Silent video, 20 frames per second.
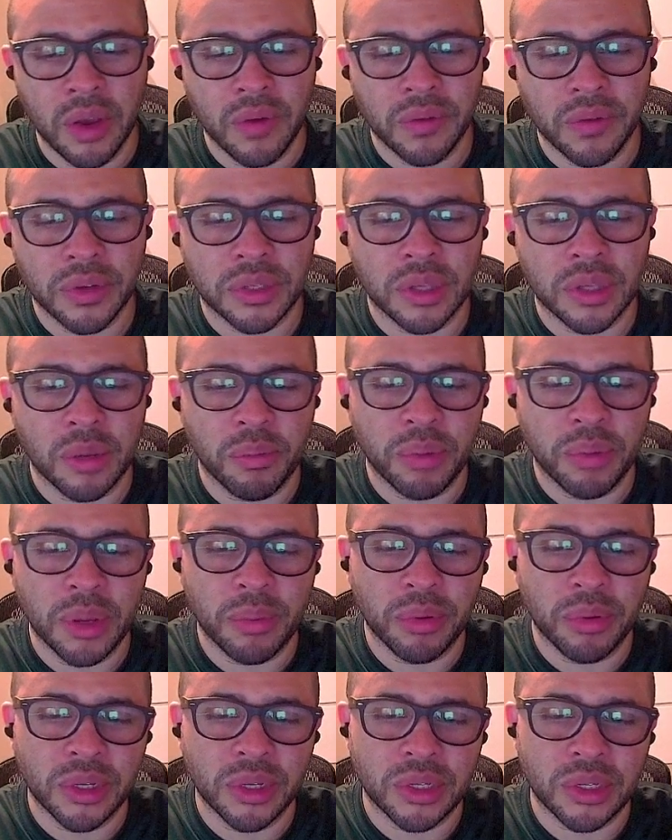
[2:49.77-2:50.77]
For some
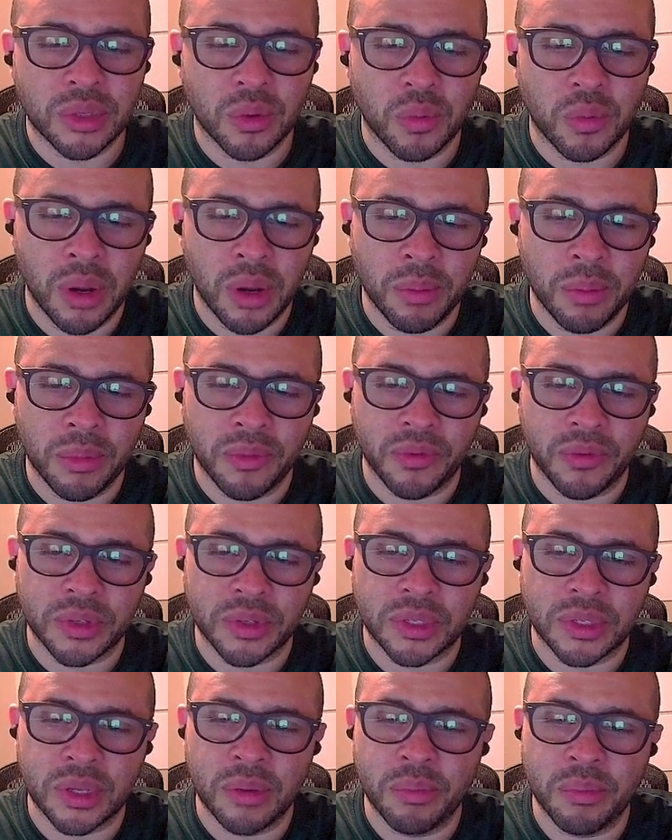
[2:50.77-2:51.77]
people, it's a woman. For
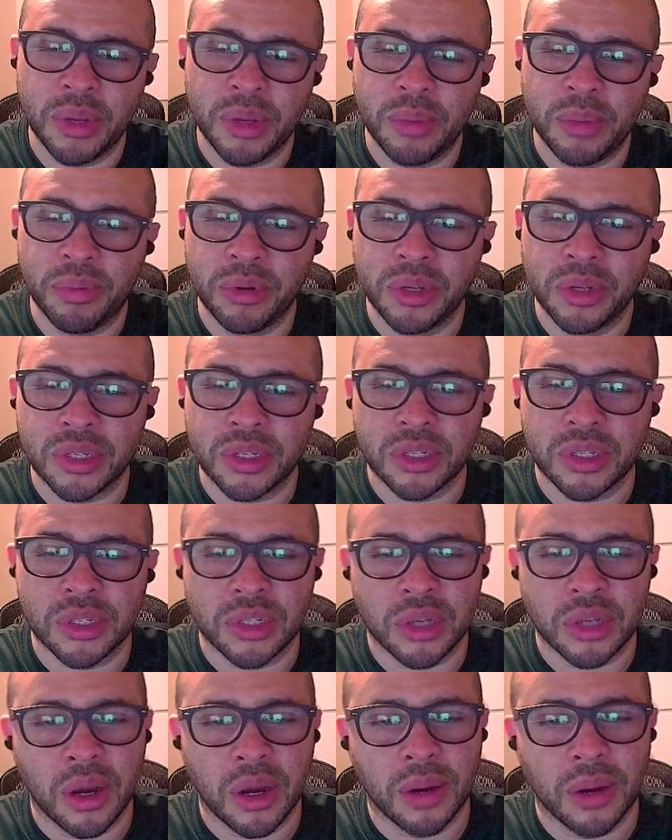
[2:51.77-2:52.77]
some people, it's a
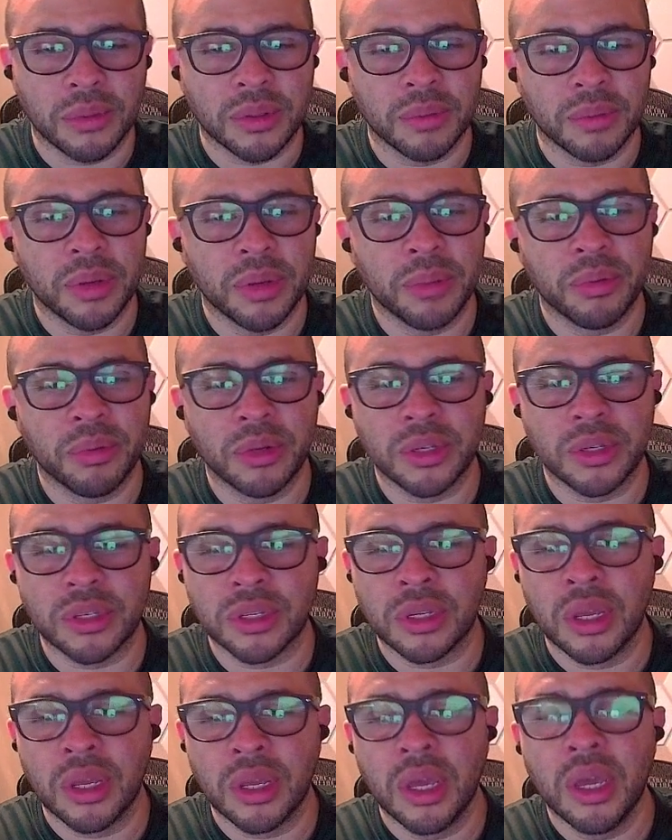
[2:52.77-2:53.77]
job. Some people, it's
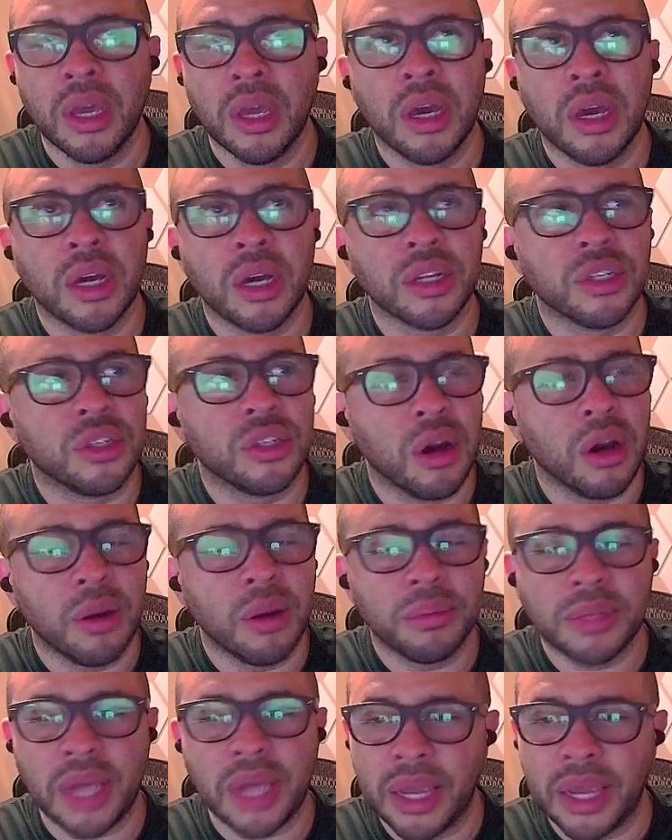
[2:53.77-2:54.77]
a job
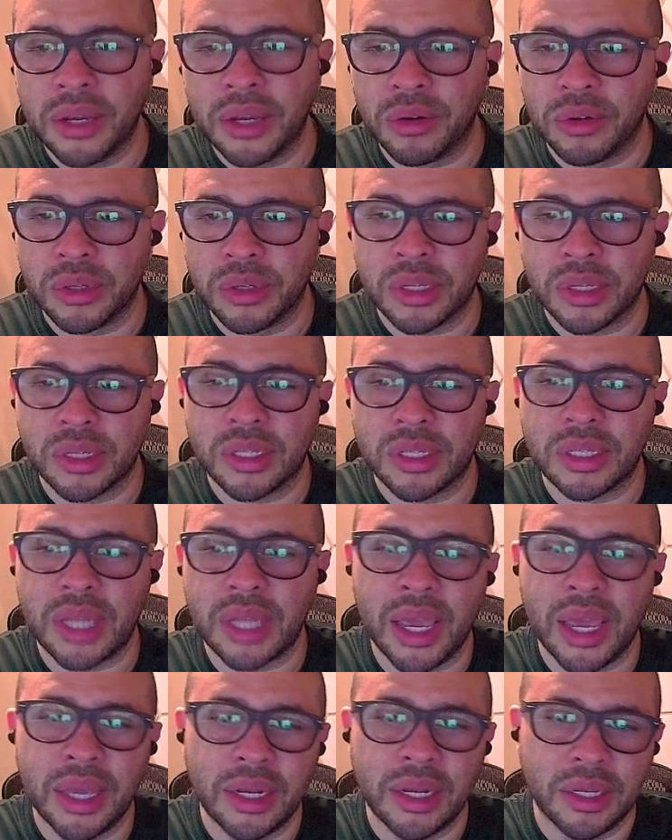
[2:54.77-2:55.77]
title. It's a
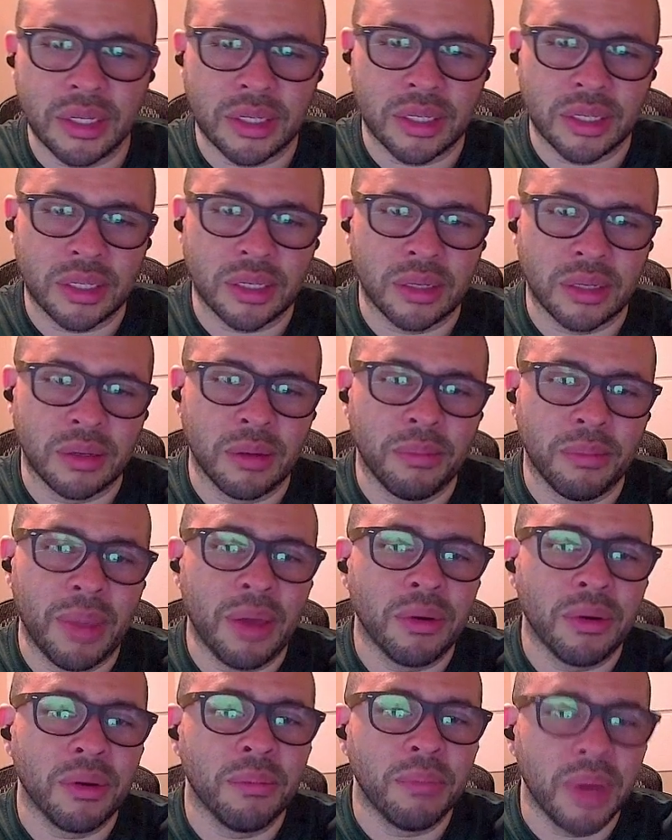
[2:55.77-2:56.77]
status. It's an
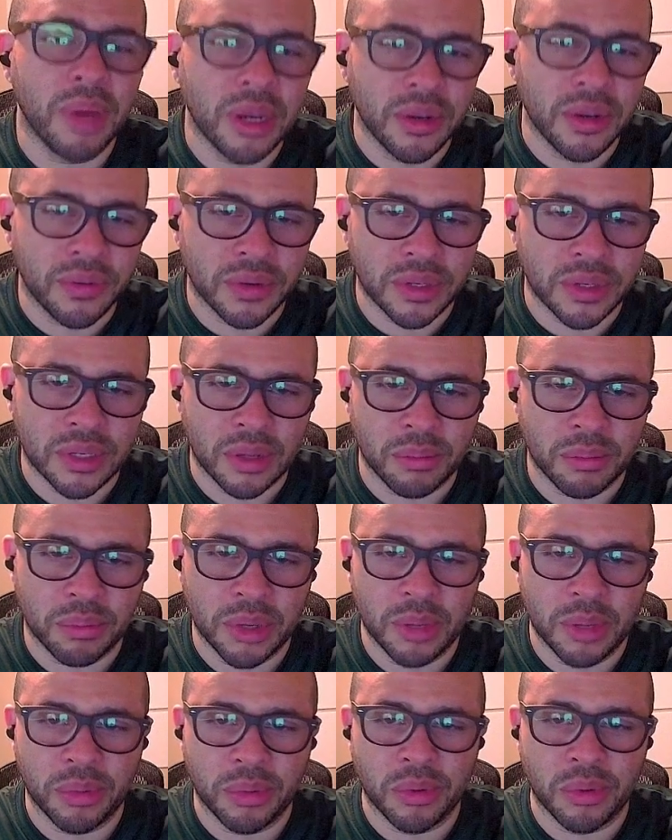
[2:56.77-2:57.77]
amount of money for some
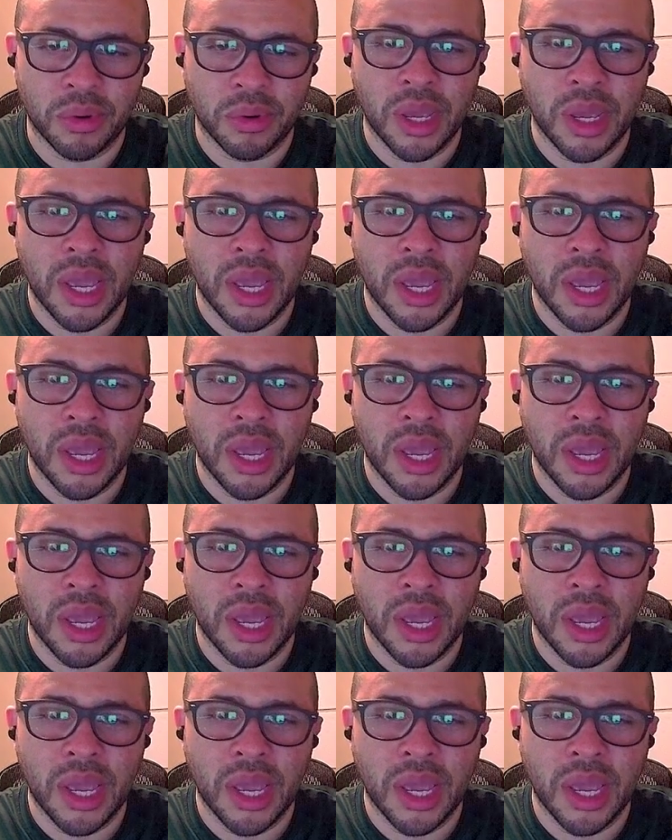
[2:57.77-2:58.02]
people.